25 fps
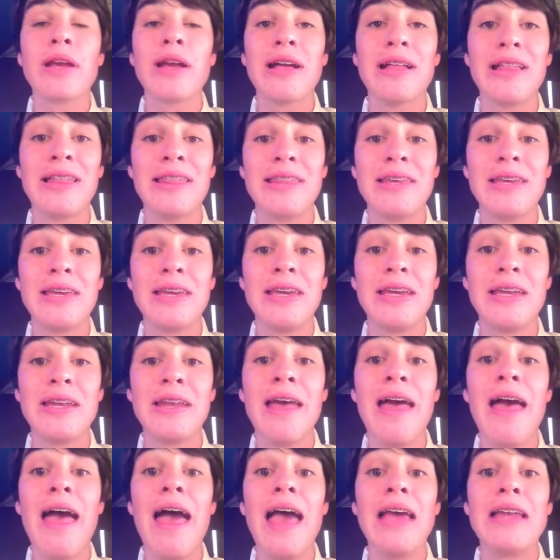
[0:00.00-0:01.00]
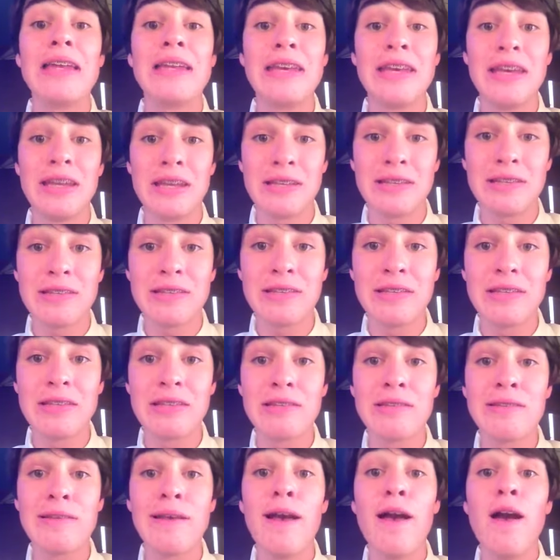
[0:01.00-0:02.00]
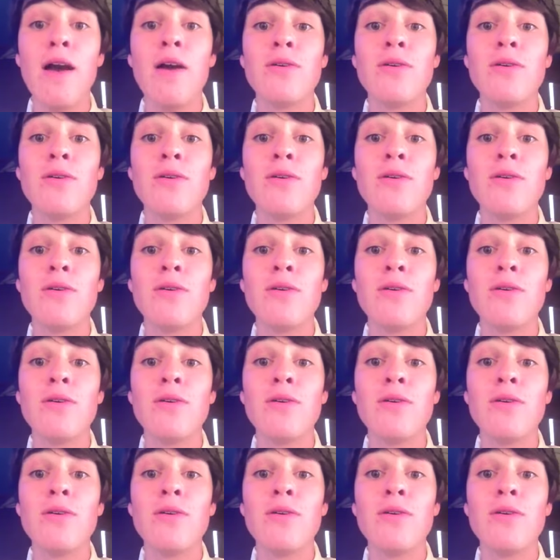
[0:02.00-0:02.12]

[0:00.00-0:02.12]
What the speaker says: clean, and innocence,